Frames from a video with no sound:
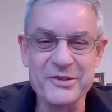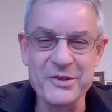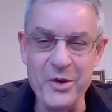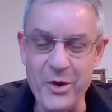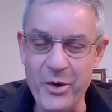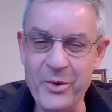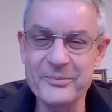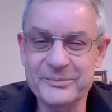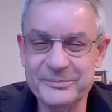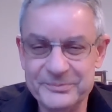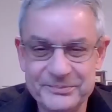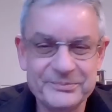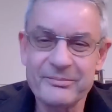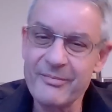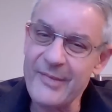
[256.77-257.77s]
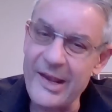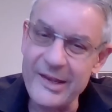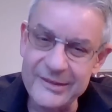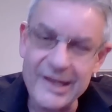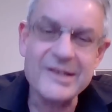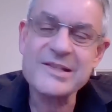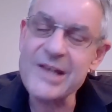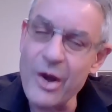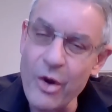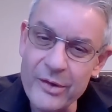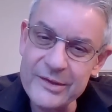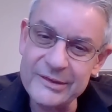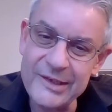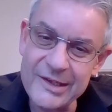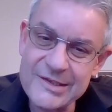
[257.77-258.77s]
so that's a
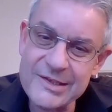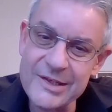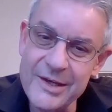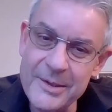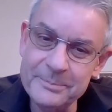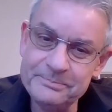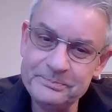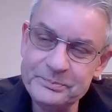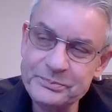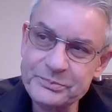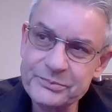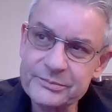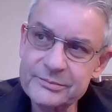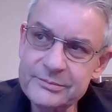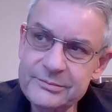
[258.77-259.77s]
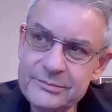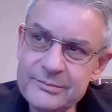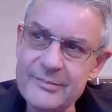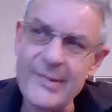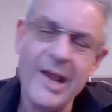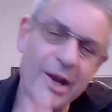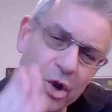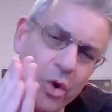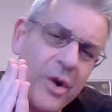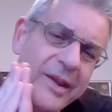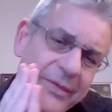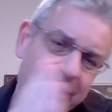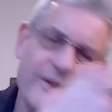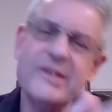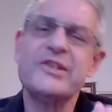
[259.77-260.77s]
that's um
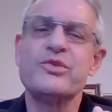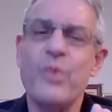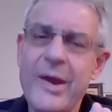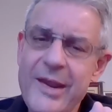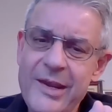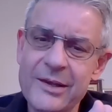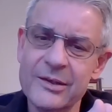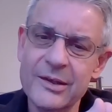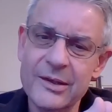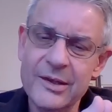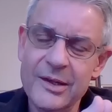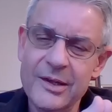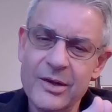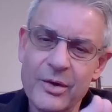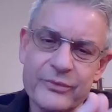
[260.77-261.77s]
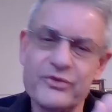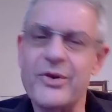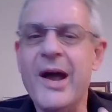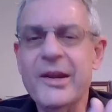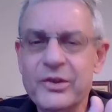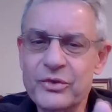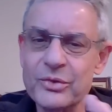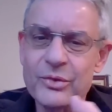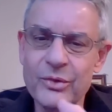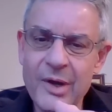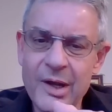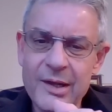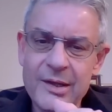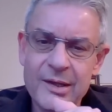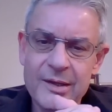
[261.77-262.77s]
going this way of trying
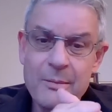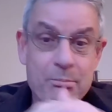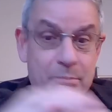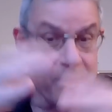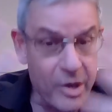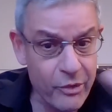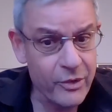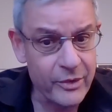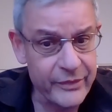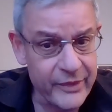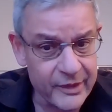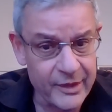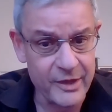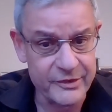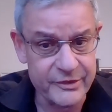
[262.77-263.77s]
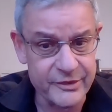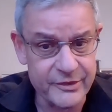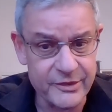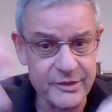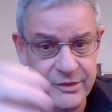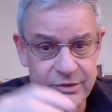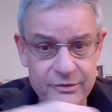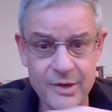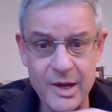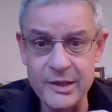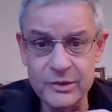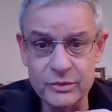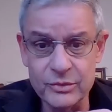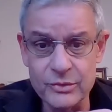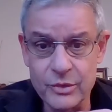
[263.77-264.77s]
to mirror the narcissist,
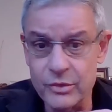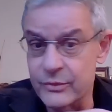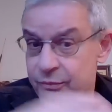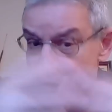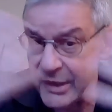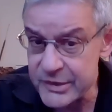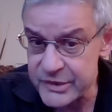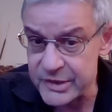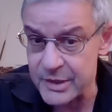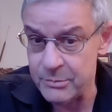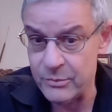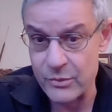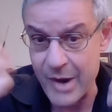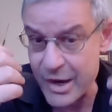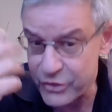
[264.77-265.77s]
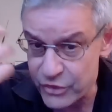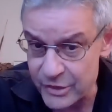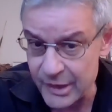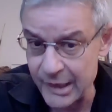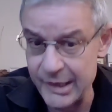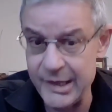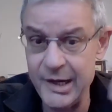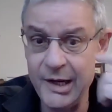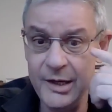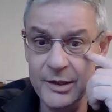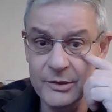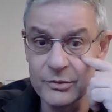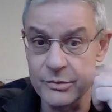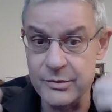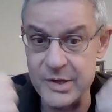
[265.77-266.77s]
trying to convince him
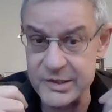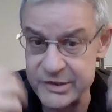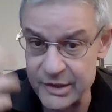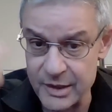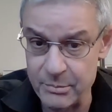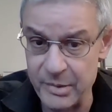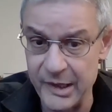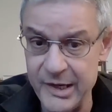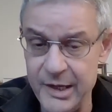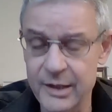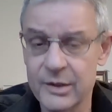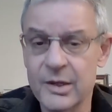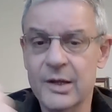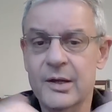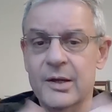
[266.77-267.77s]
rationally, reasonably,